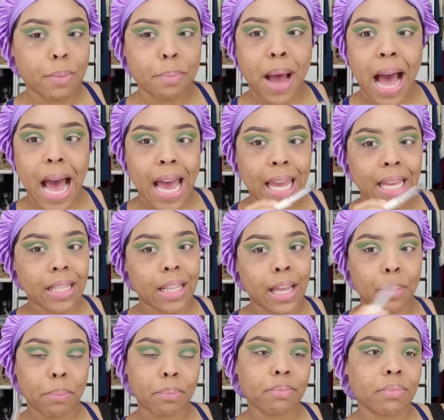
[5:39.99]
Pie,
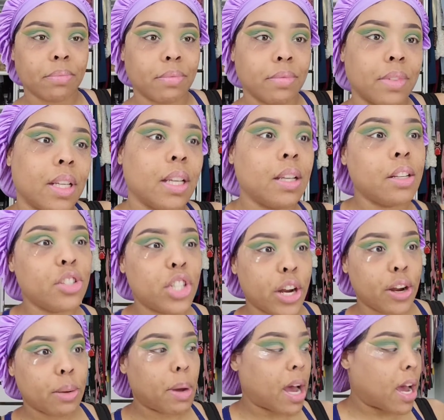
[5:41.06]
like
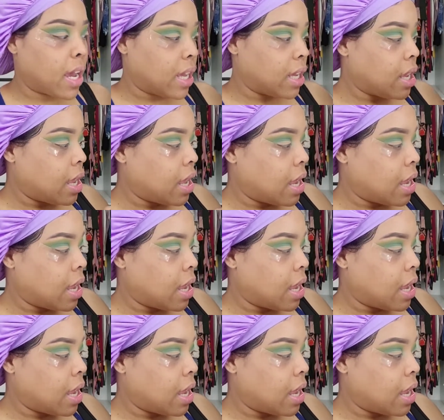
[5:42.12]
cherry pie.